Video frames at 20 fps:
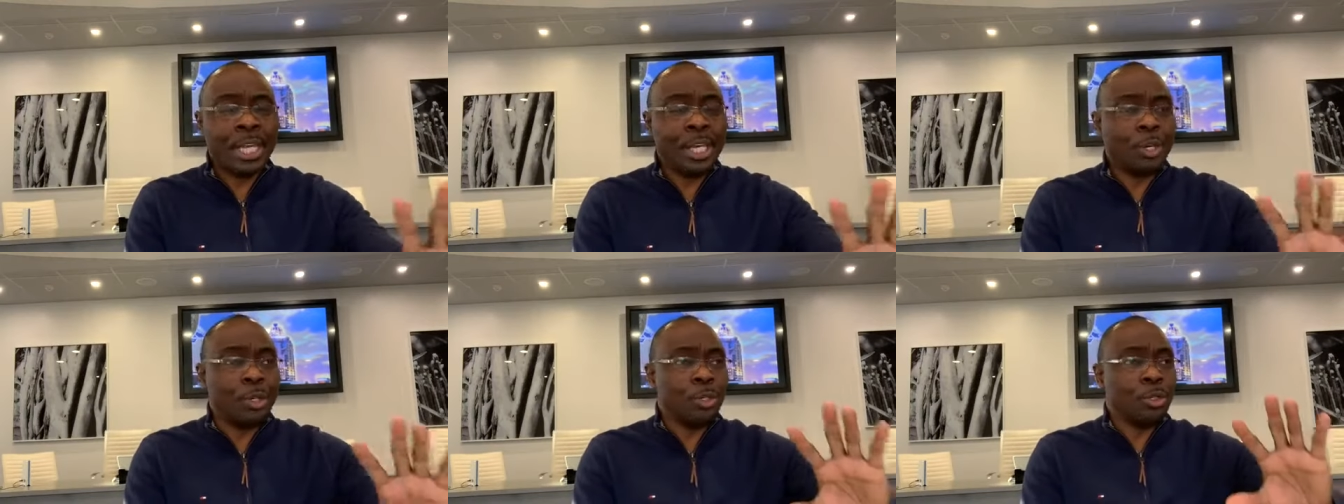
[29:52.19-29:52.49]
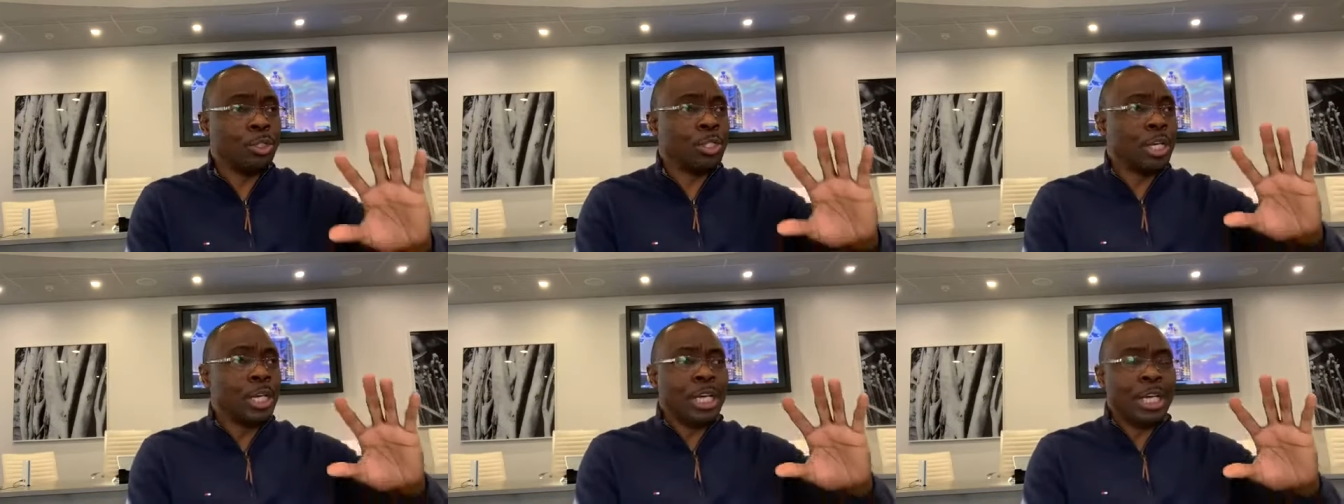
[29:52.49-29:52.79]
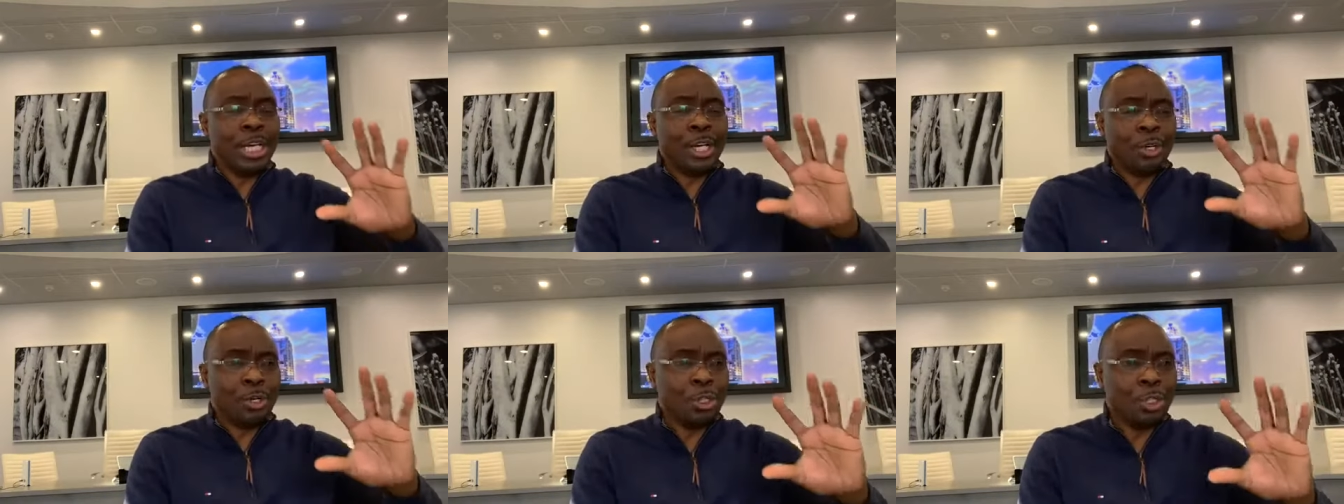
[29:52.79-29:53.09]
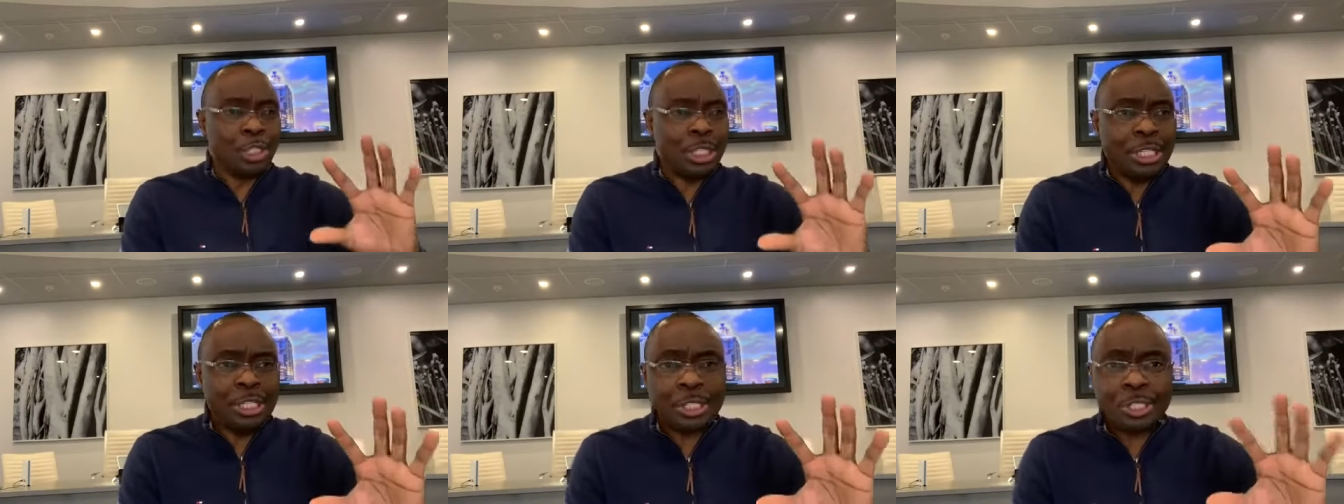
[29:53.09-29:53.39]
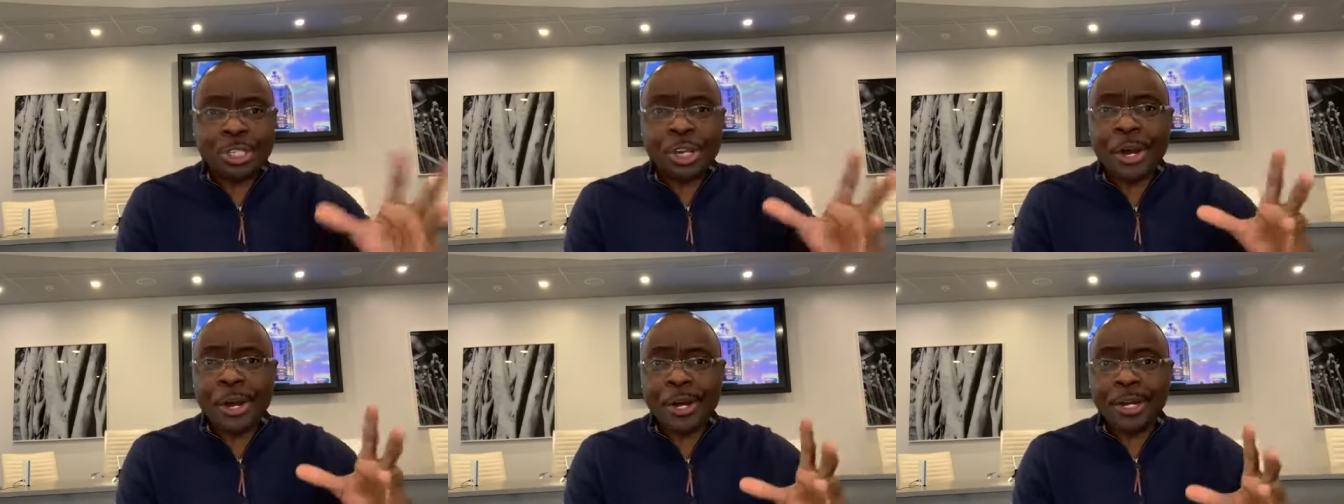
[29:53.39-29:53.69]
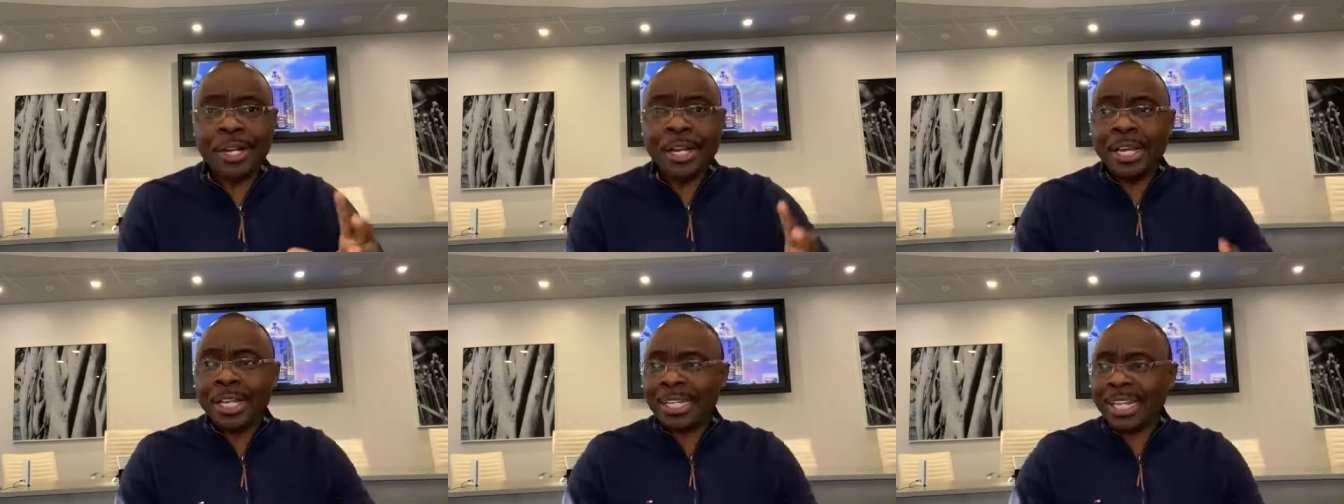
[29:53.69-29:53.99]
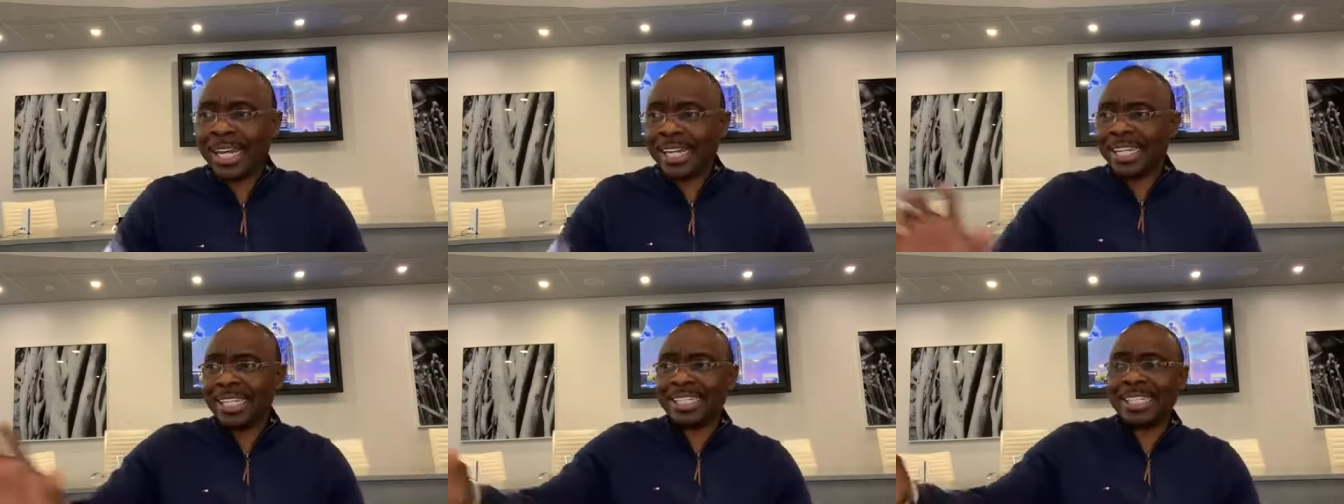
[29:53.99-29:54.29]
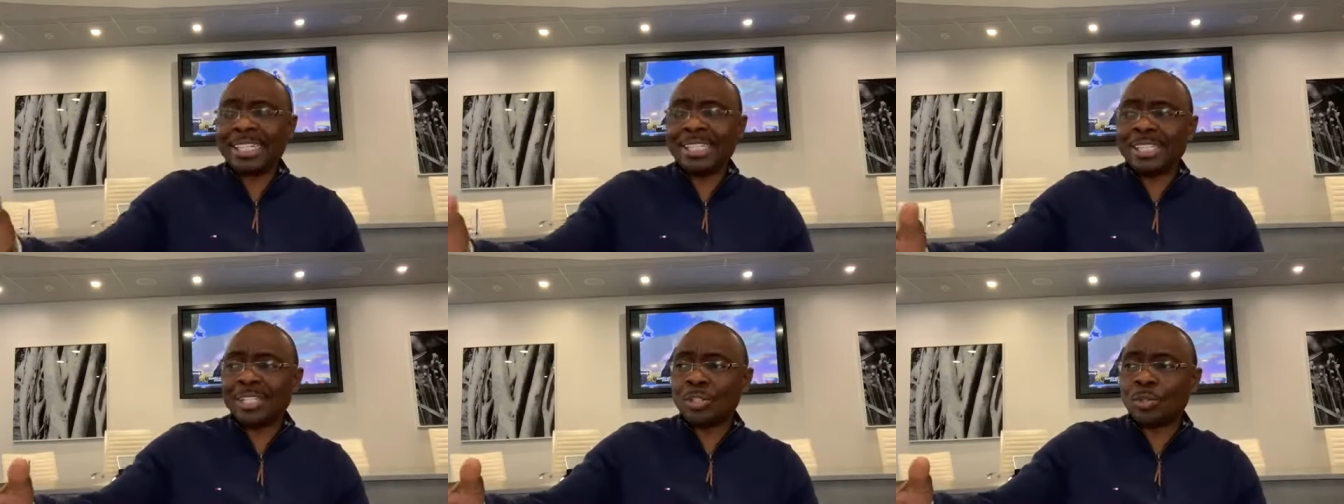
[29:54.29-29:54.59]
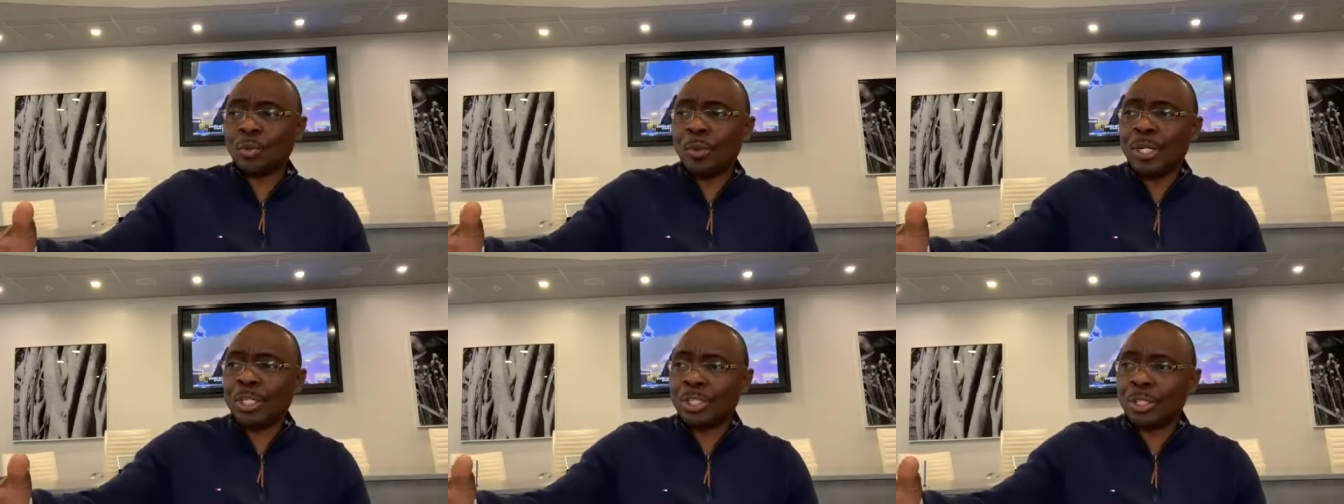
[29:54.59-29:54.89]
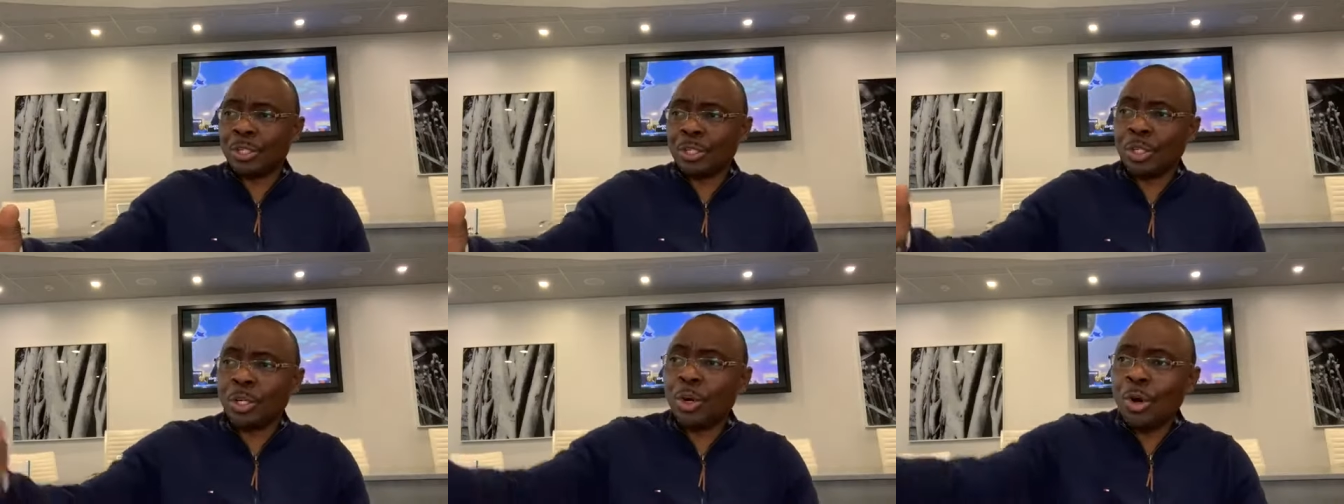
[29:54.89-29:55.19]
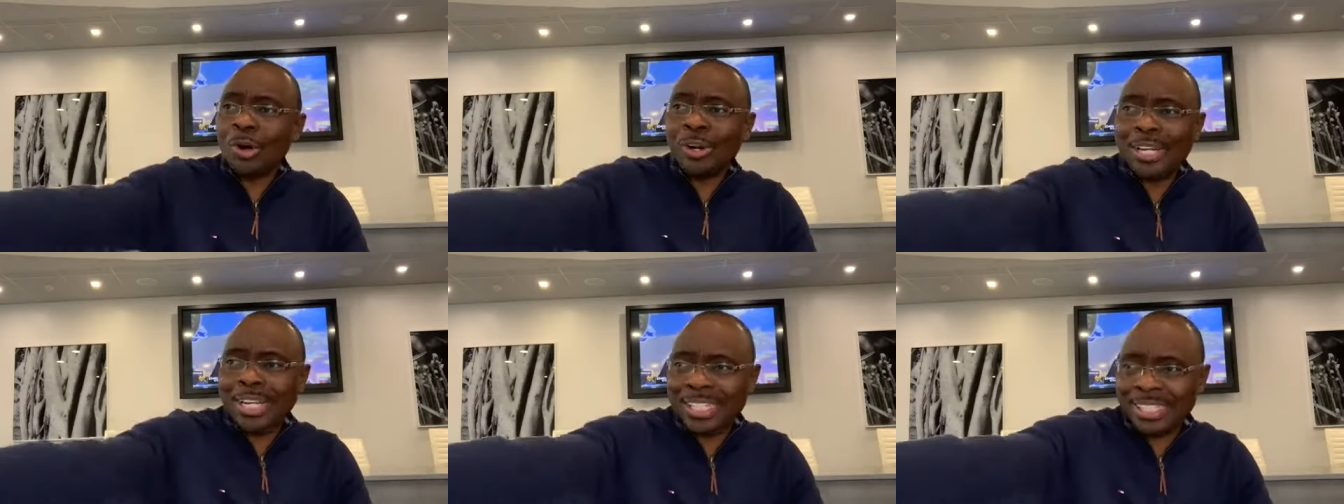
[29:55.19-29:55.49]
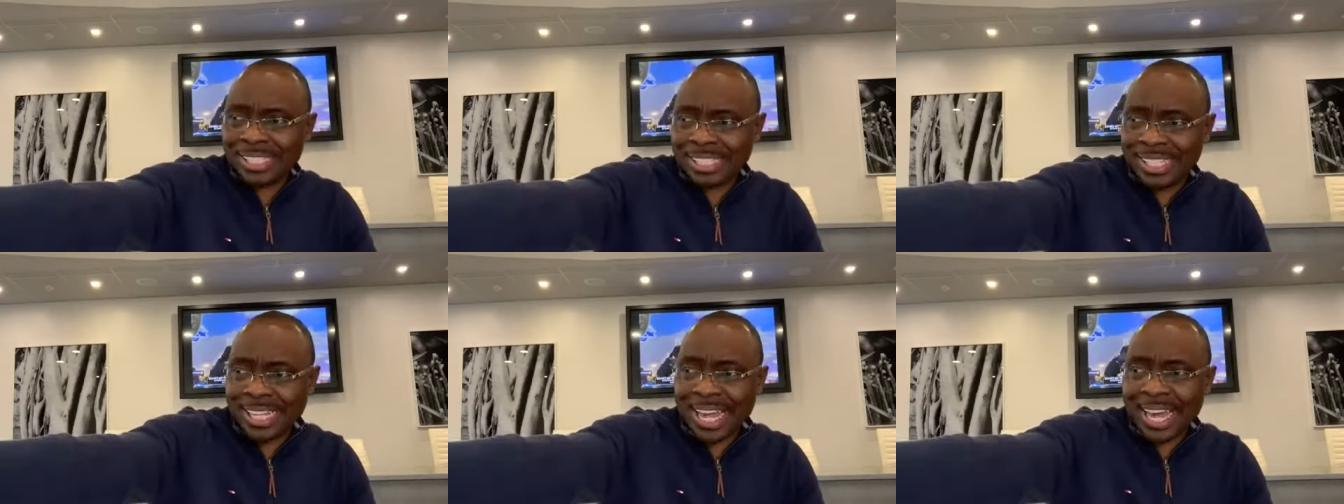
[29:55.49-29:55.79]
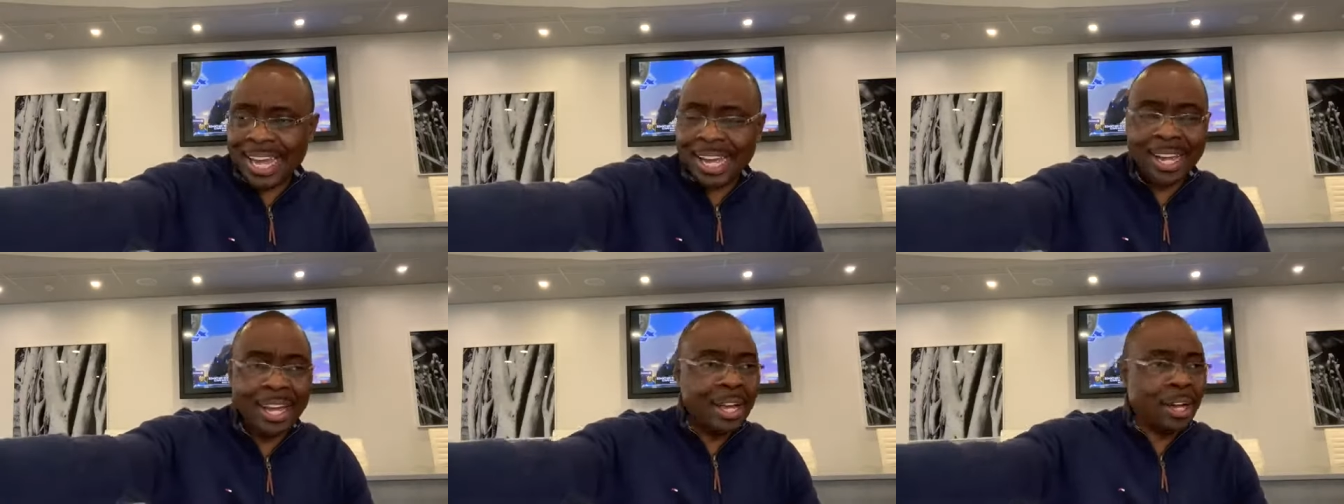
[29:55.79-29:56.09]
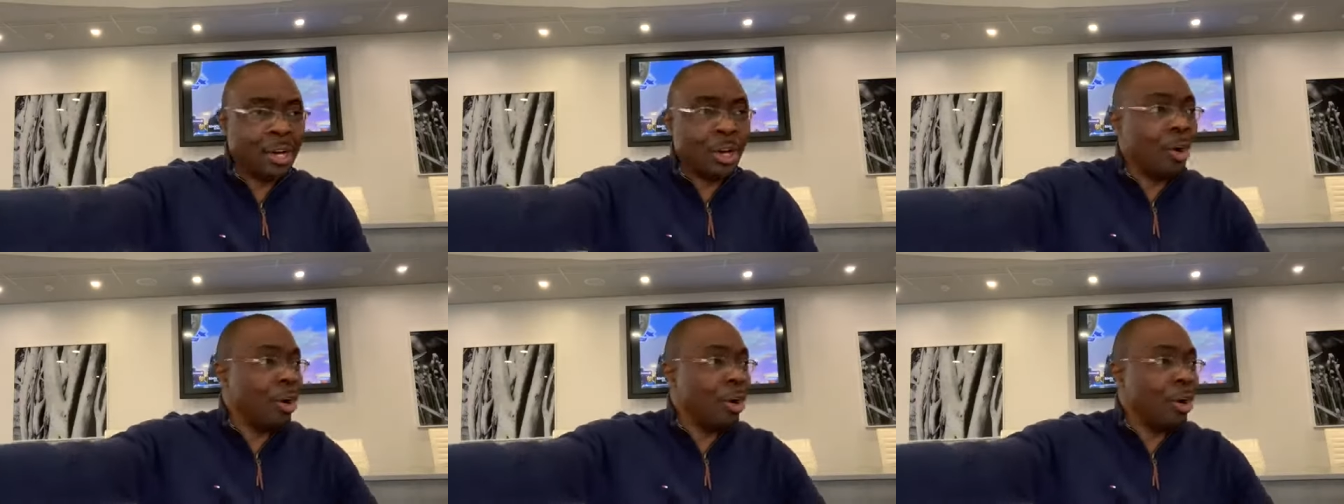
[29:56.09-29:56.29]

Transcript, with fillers: He could, he could discern that in this situation, God is there.